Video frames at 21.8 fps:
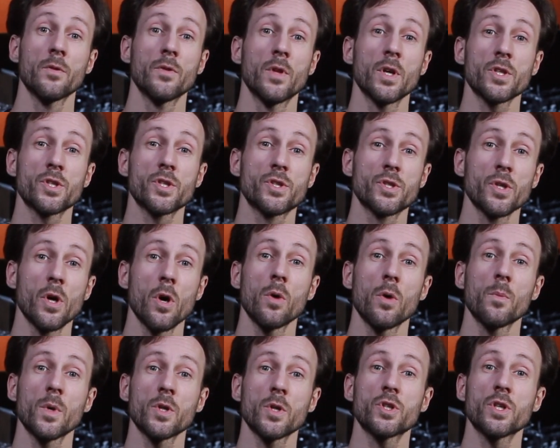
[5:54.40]
There's
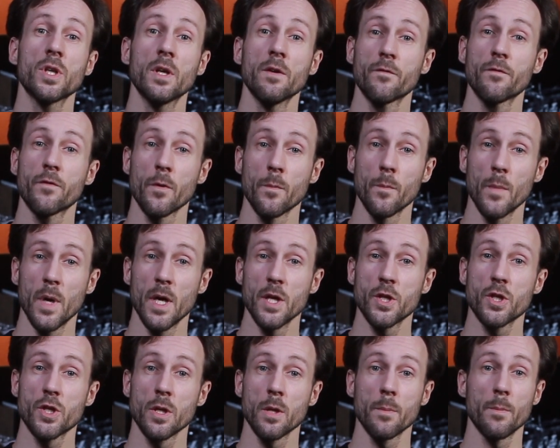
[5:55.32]
so much
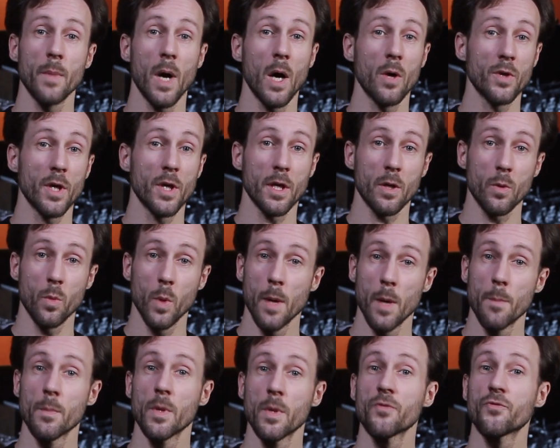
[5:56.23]
information about
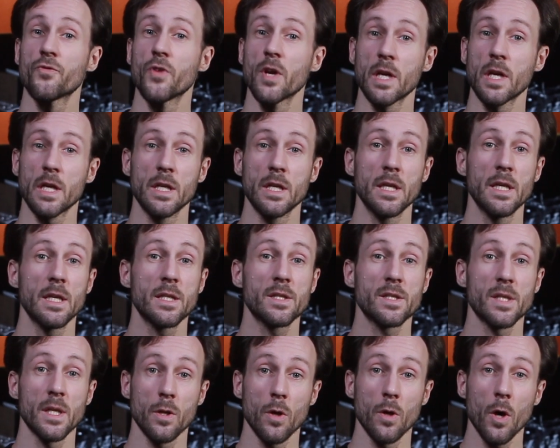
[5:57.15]
equipment,
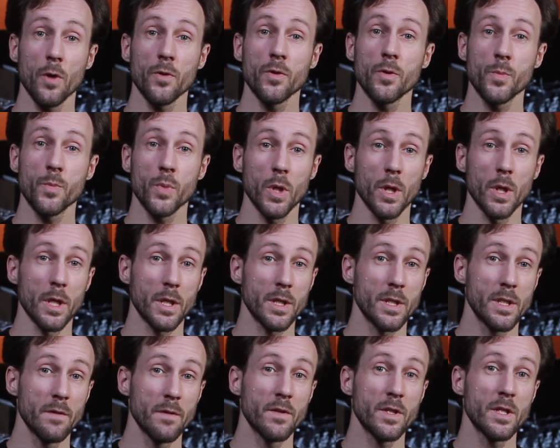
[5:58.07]
techniques and other
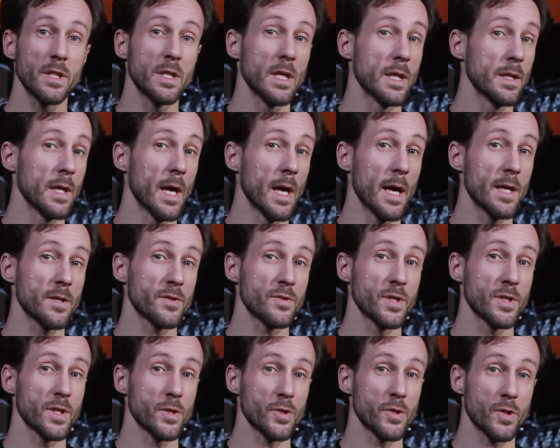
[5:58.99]
productivity
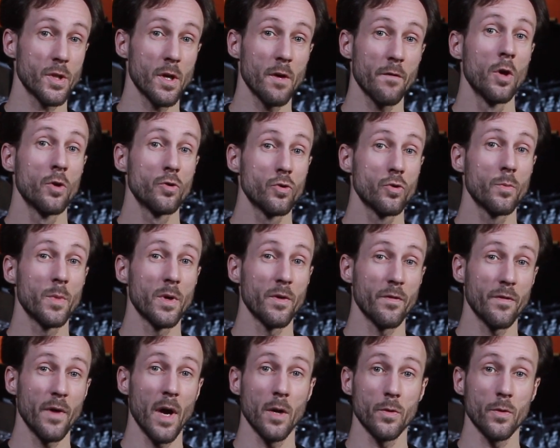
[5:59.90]
enhancing stuff to be
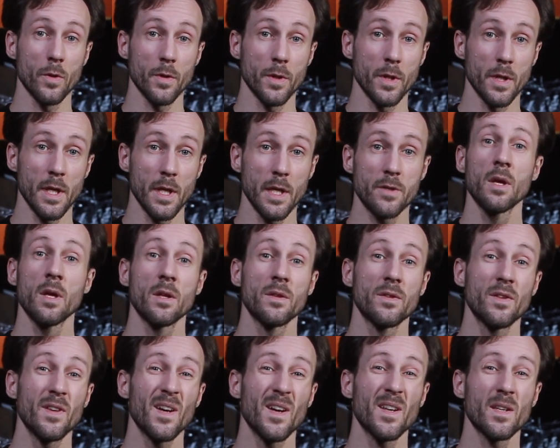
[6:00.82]
found on the net
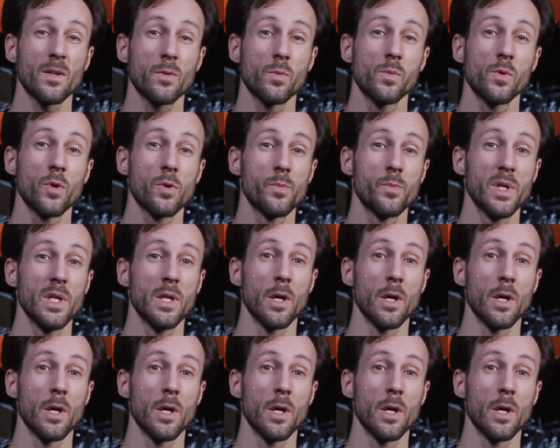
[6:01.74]
that it would be